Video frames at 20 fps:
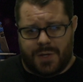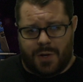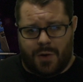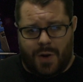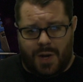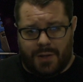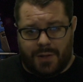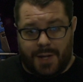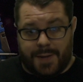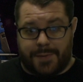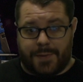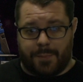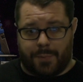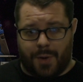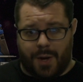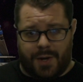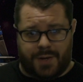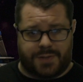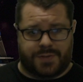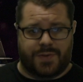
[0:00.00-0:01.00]
I like the
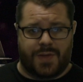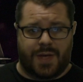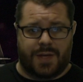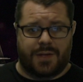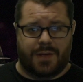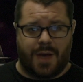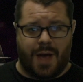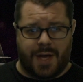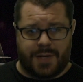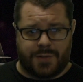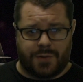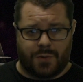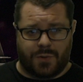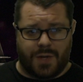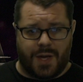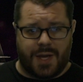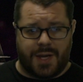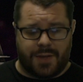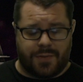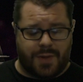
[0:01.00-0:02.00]
products that I do
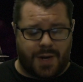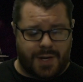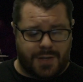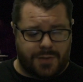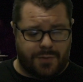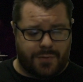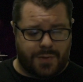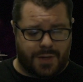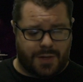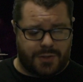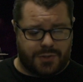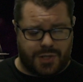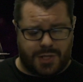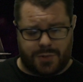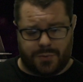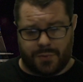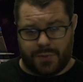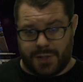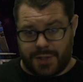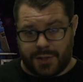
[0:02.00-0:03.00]
like and that
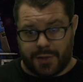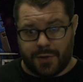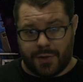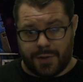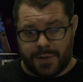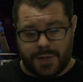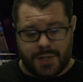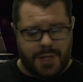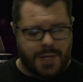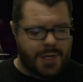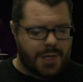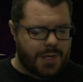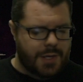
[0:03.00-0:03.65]
are really good.